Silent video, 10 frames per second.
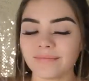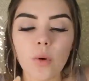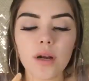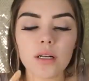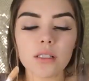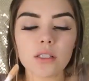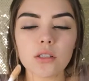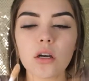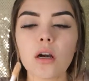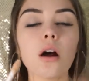We're gonna
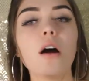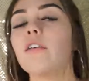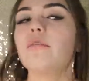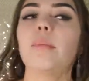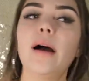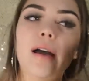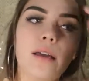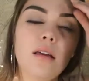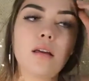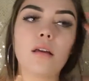start off
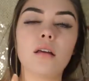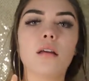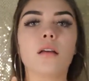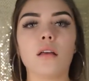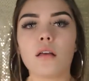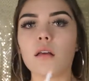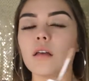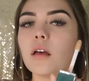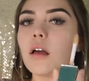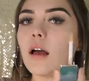by,
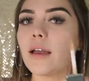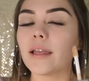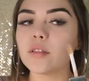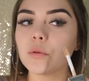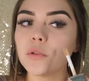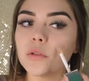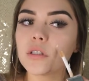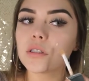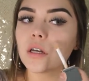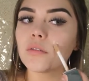I guess we'll do
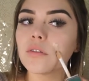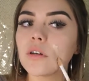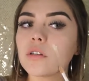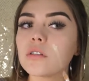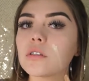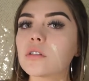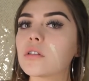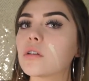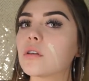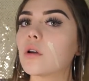this side
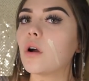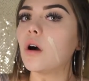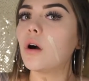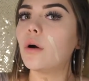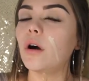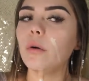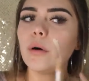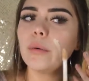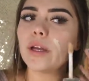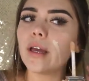first. Oh,
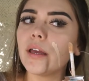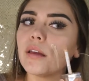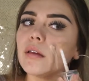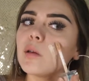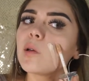okay.